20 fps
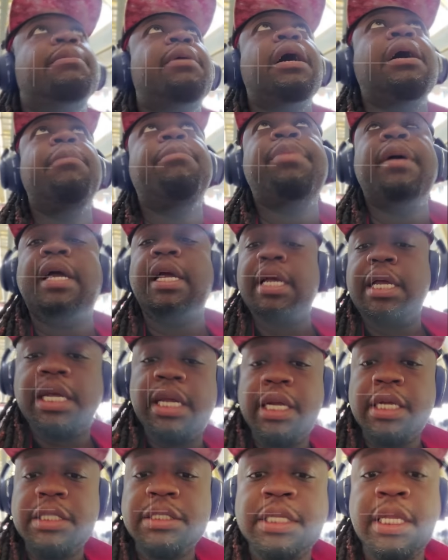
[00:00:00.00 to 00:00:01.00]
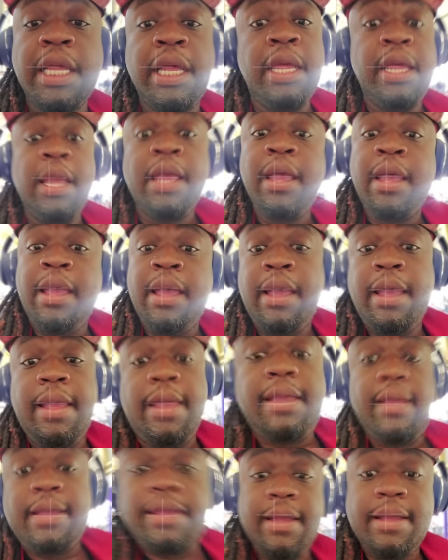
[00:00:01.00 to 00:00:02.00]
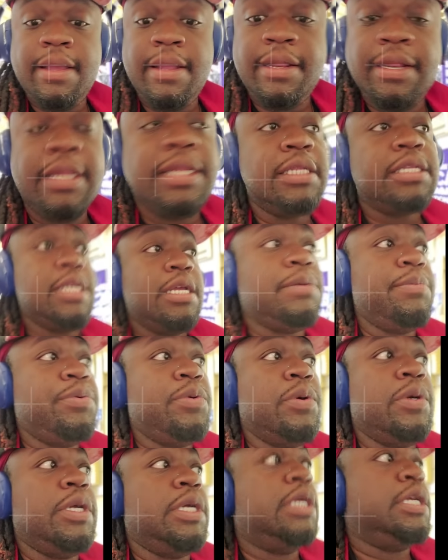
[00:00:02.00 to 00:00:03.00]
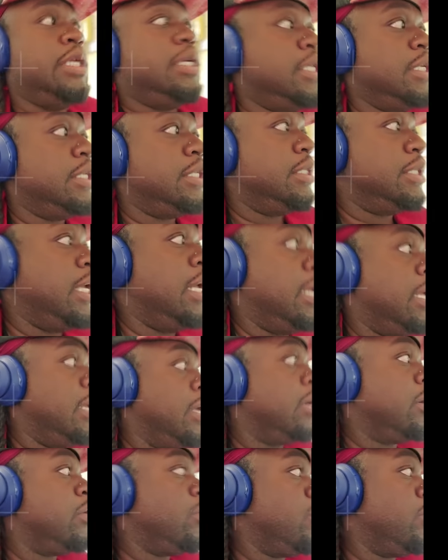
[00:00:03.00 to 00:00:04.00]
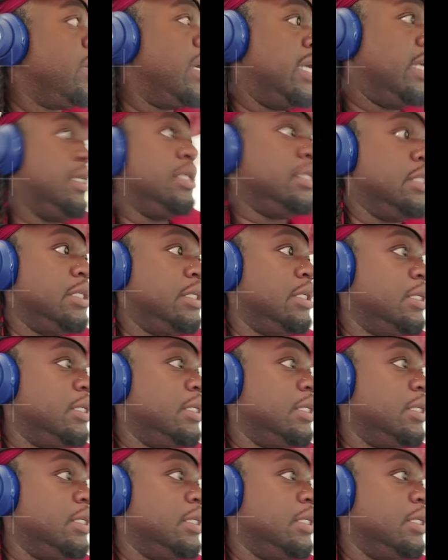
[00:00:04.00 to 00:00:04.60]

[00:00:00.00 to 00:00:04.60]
up our bags. And this airport is crazy.